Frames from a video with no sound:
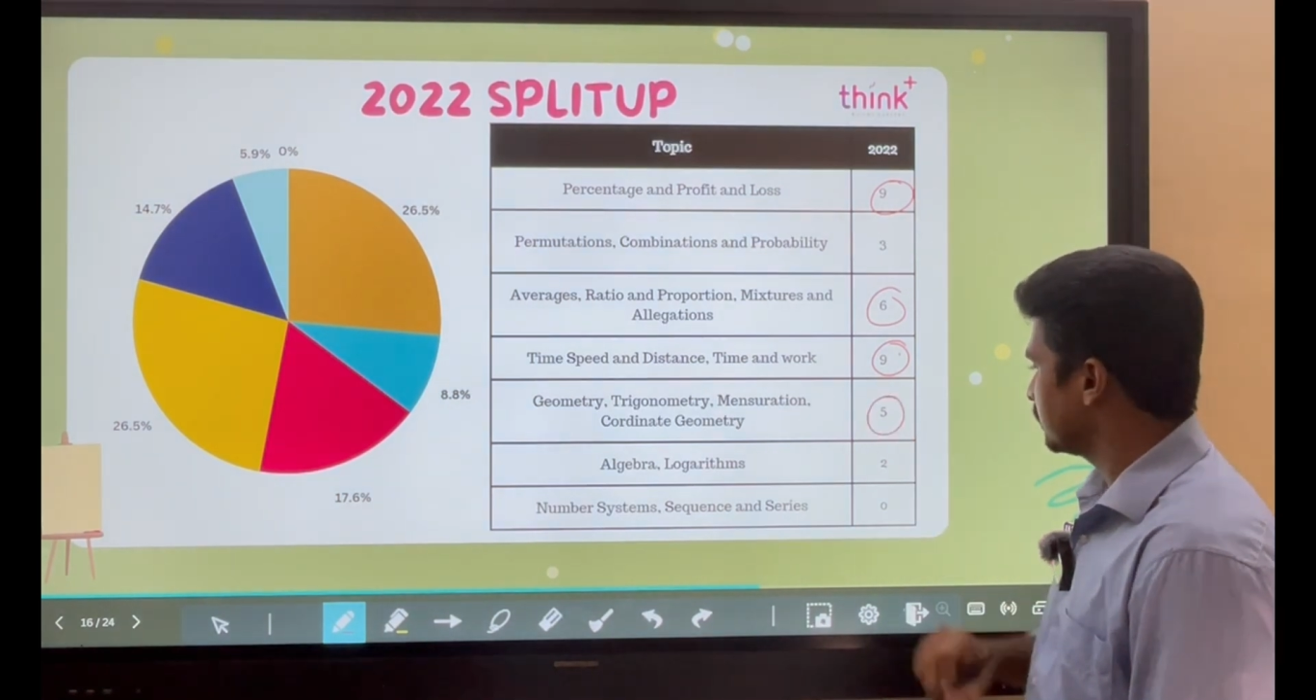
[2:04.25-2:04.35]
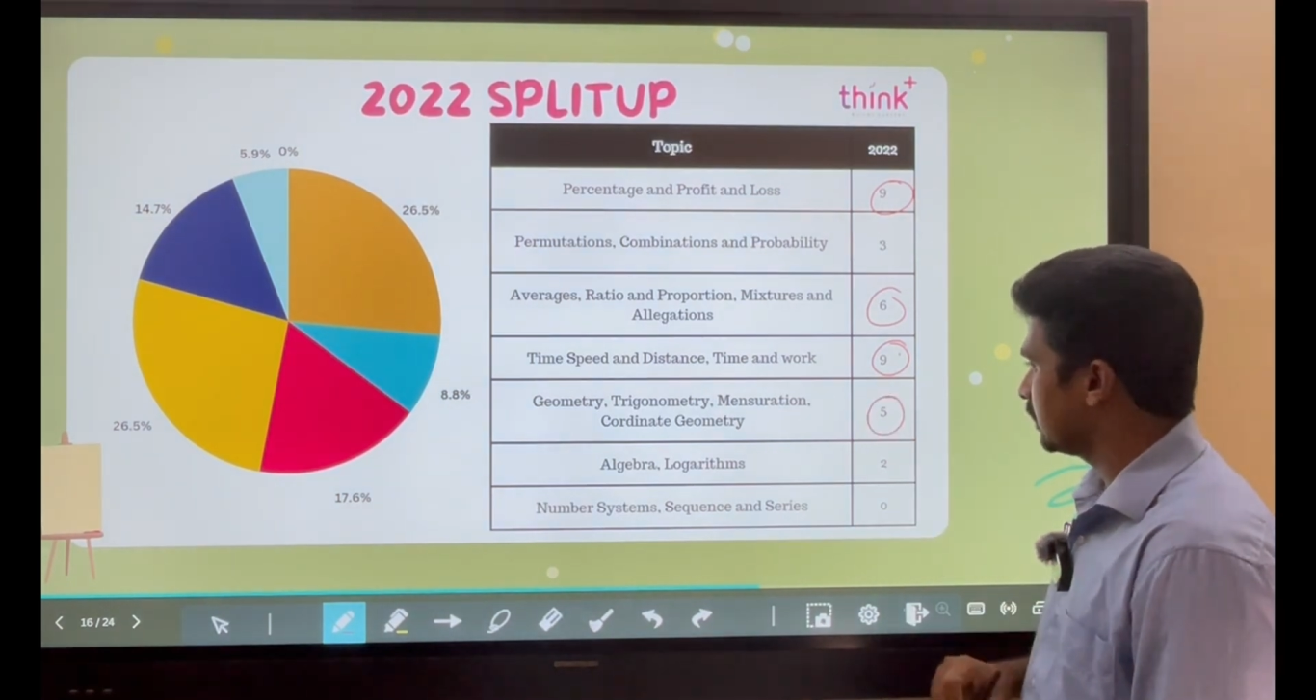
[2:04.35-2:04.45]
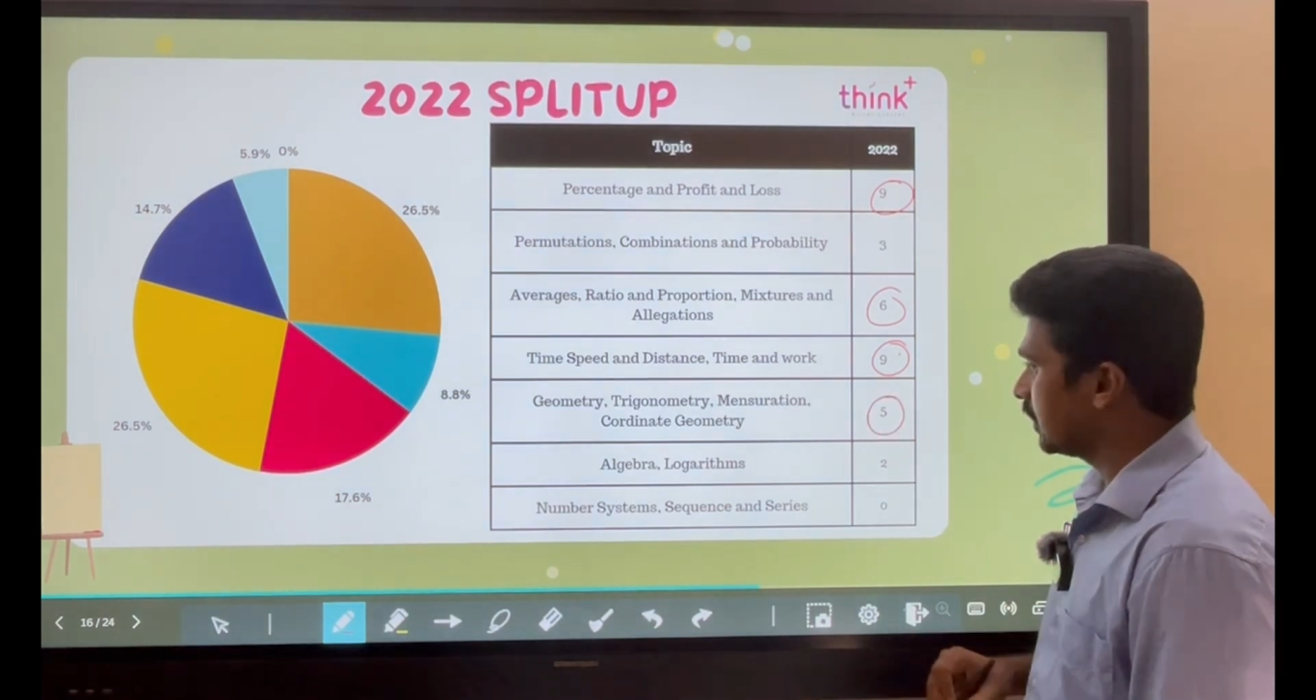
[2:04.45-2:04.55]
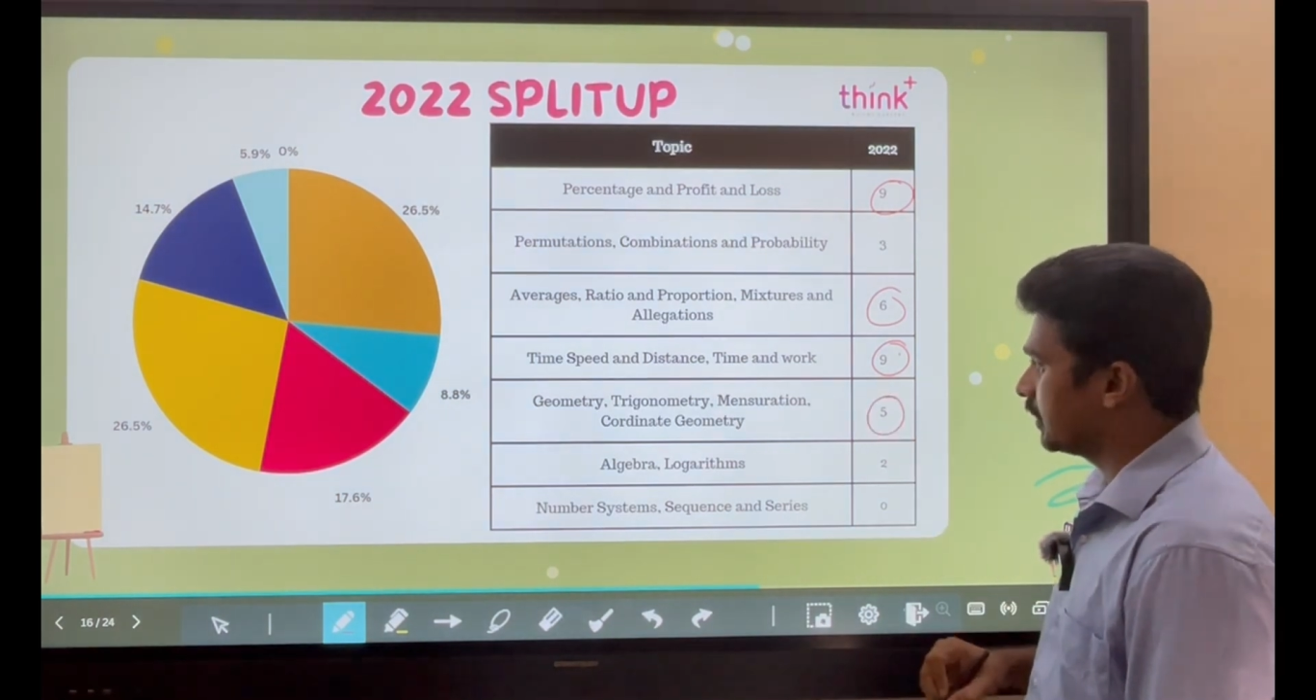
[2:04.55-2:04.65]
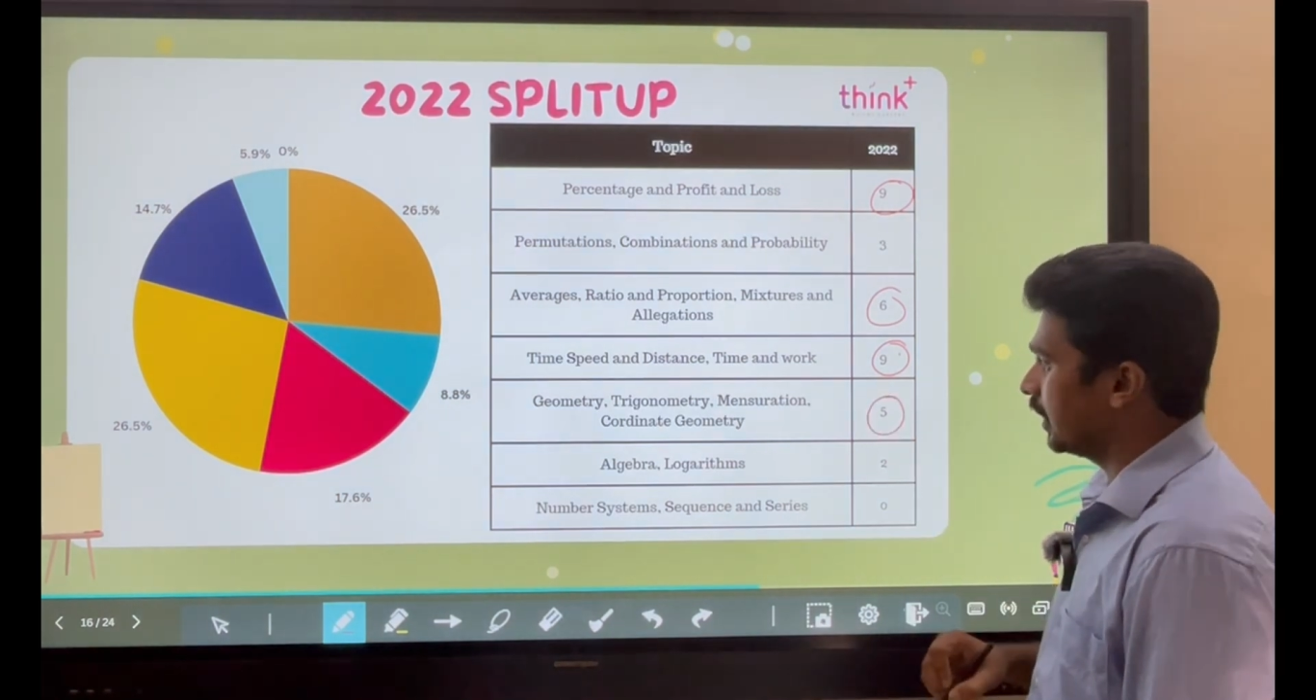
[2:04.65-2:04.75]
are
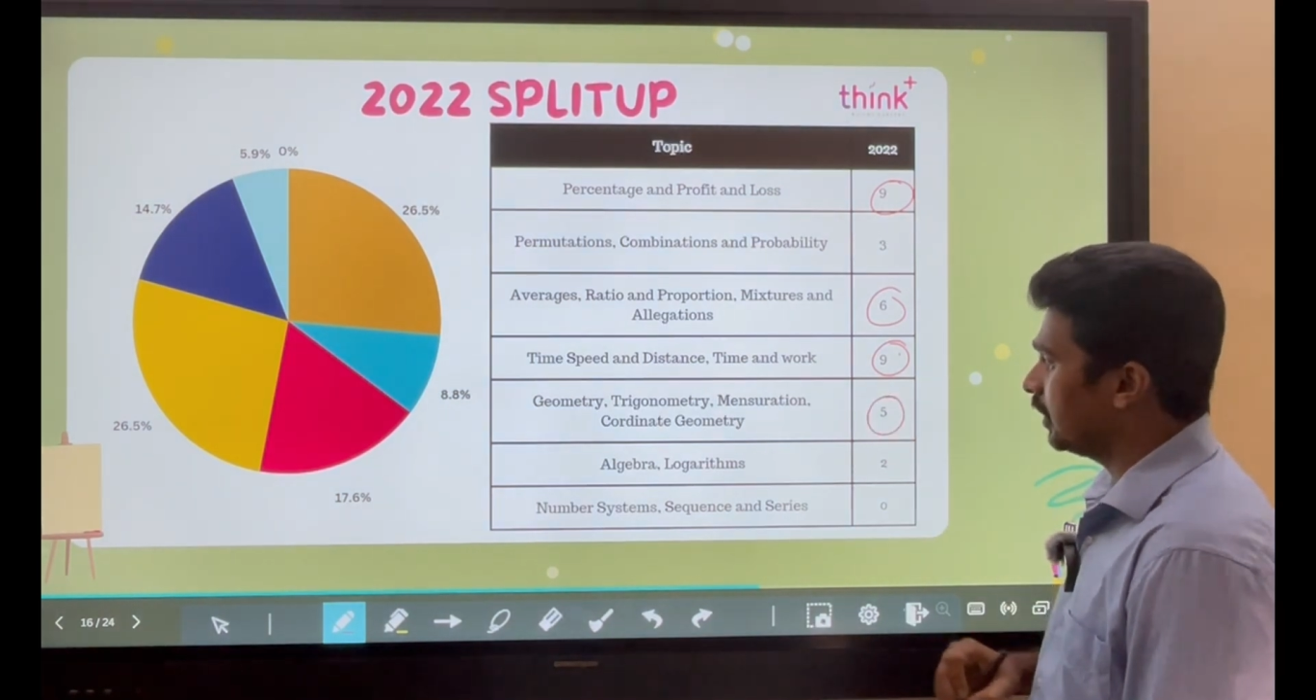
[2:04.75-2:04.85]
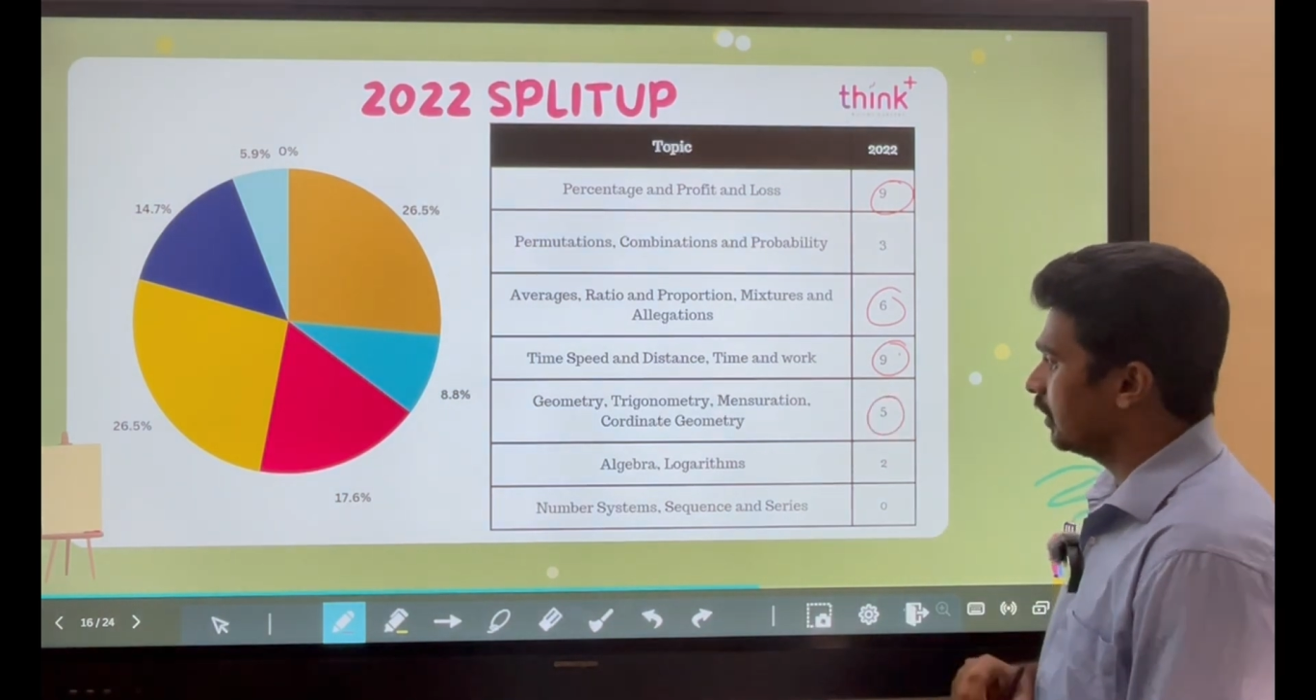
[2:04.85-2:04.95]
there.